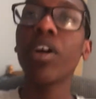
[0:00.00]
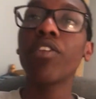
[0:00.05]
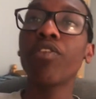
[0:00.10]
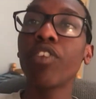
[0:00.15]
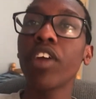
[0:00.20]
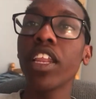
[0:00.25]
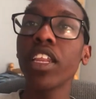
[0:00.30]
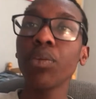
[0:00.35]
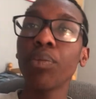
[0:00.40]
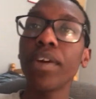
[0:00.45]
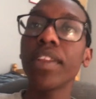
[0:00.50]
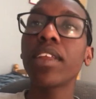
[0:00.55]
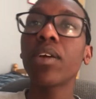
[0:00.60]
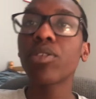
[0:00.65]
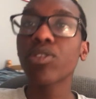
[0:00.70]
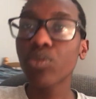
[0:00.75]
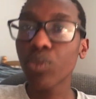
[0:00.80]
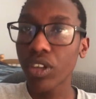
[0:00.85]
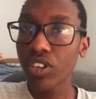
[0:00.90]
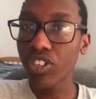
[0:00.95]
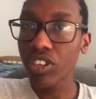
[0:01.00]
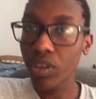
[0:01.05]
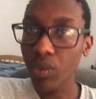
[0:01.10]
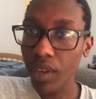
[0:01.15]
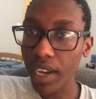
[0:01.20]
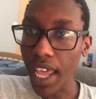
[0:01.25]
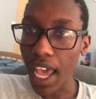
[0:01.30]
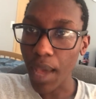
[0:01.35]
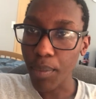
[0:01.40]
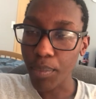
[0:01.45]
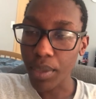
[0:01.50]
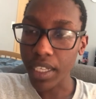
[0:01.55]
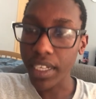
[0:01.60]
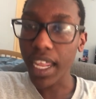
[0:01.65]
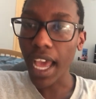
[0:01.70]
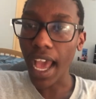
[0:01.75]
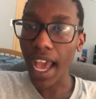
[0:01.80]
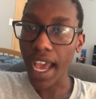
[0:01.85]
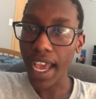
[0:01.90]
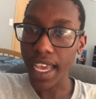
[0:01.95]
for anyone that was wondering what happened,
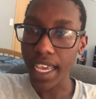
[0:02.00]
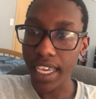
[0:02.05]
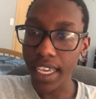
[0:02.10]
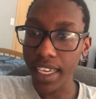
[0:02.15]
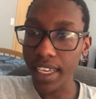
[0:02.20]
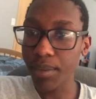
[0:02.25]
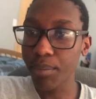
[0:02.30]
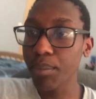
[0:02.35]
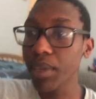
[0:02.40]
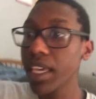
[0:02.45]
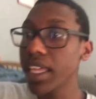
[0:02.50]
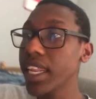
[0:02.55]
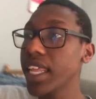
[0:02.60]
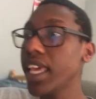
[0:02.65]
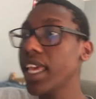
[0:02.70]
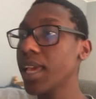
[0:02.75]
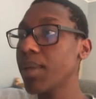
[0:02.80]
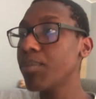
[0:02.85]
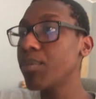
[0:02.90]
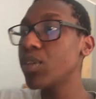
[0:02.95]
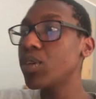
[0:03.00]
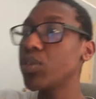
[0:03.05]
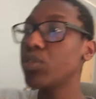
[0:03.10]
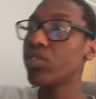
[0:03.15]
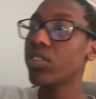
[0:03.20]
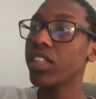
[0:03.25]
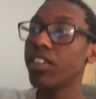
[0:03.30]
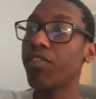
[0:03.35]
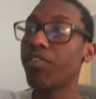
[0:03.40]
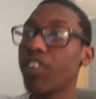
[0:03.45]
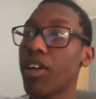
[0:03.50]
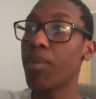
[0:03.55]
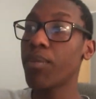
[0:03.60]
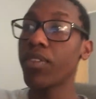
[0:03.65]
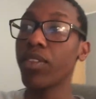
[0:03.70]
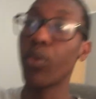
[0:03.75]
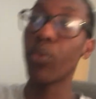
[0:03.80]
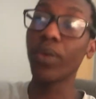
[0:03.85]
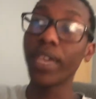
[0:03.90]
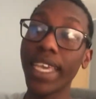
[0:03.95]
me and him usually film on
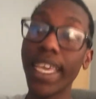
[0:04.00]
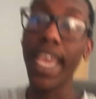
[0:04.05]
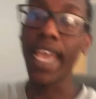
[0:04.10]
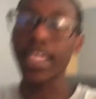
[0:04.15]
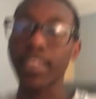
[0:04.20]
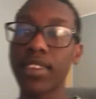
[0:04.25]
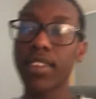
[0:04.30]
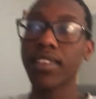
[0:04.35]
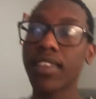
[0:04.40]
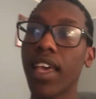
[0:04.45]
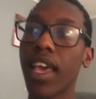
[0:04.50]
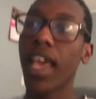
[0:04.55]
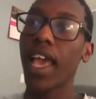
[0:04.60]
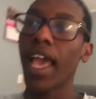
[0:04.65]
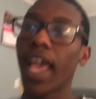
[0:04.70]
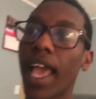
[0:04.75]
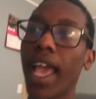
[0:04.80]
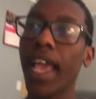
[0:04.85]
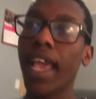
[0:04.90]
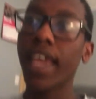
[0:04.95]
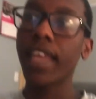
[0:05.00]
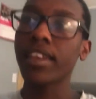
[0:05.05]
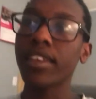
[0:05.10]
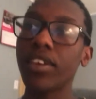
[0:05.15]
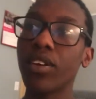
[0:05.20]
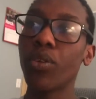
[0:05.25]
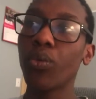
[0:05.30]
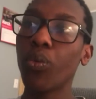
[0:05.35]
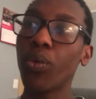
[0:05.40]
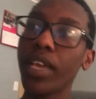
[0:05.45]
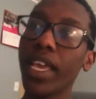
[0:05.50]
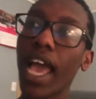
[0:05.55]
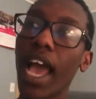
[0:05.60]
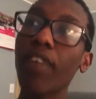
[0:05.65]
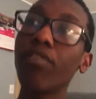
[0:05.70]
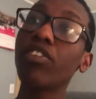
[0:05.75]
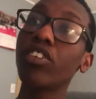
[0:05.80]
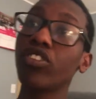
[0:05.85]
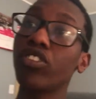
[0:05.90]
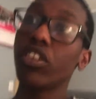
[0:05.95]
the weekends, and we
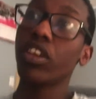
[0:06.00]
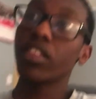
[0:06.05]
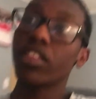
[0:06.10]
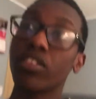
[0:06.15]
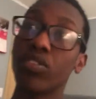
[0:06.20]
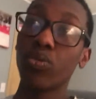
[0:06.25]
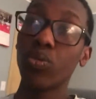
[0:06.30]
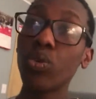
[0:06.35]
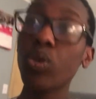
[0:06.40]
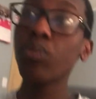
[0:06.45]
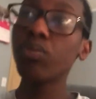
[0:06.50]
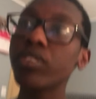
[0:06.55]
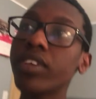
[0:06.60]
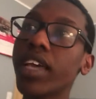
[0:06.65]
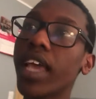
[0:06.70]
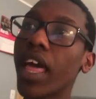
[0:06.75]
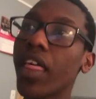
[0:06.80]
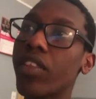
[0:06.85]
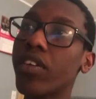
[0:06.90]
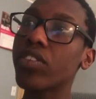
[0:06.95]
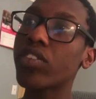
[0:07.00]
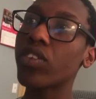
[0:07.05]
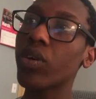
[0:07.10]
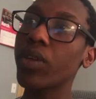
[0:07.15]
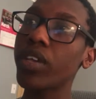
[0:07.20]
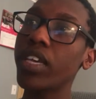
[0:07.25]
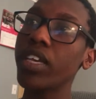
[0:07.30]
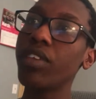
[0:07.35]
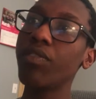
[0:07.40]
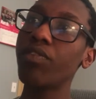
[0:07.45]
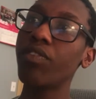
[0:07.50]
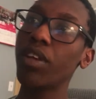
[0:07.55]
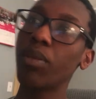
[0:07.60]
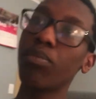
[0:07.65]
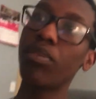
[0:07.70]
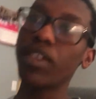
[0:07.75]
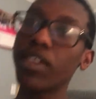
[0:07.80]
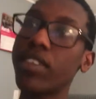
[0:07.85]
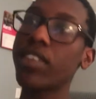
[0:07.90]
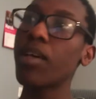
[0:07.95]
have to share this room together. So he
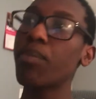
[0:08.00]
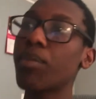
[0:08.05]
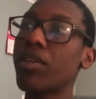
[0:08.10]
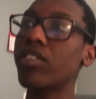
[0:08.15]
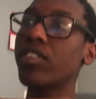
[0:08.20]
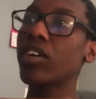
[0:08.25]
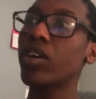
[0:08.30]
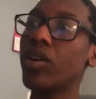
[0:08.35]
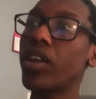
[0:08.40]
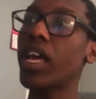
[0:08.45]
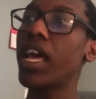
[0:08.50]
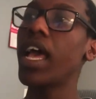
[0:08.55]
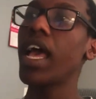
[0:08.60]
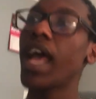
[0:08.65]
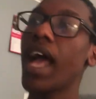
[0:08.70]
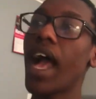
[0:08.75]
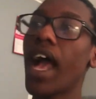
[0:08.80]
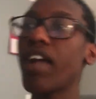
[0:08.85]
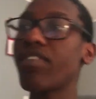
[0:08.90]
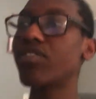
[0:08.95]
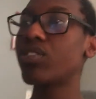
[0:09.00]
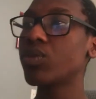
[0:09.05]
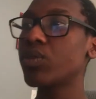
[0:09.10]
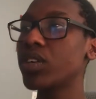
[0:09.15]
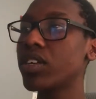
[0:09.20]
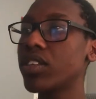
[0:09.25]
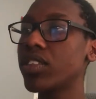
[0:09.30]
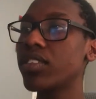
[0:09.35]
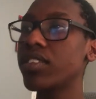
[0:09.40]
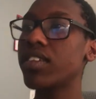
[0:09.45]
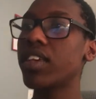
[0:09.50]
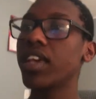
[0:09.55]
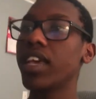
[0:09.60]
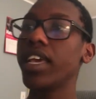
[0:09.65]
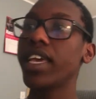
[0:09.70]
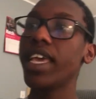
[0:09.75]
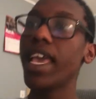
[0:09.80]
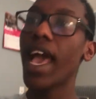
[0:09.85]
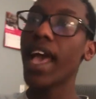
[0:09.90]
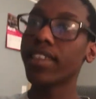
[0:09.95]
filmed his episode. Afterwards,
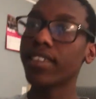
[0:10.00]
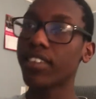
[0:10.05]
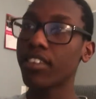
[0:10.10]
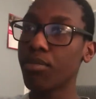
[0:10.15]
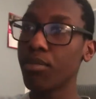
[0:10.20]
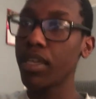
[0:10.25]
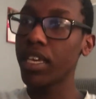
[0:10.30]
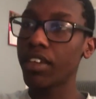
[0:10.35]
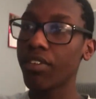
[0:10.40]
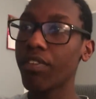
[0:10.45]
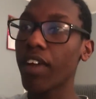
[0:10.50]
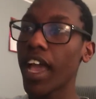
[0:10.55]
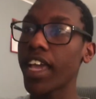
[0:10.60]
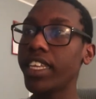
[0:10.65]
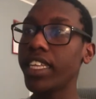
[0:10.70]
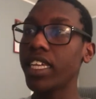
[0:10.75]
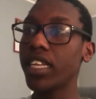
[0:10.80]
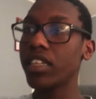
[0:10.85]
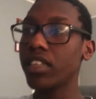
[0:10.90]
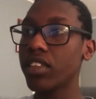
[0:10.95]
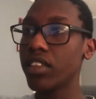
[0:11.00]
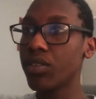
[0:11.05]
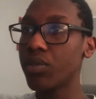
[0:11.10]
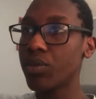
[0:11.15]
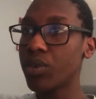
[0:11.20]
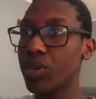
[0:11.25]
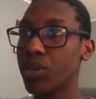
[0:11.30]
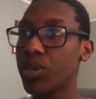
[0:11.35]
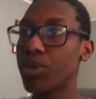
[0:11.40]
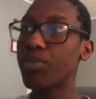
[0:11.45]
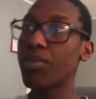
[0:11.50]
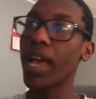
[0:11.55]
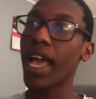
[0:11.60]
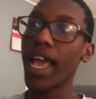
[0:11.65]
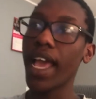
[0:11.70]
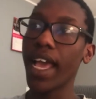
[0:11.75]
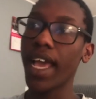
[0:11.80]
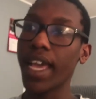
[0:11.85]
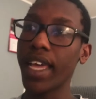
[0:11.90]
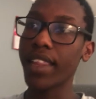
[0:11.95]
he asked me if I needed the room,
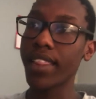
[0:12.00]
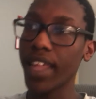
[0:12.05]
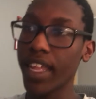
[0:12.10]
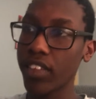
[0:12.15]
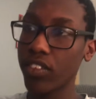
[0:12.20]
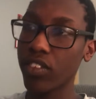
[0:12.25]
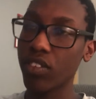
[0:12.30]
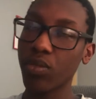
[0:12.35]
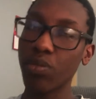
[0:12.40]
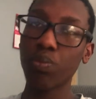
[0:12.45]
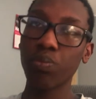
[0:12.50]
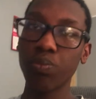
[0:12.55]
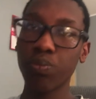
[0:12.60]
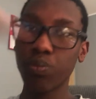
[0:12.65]
and that's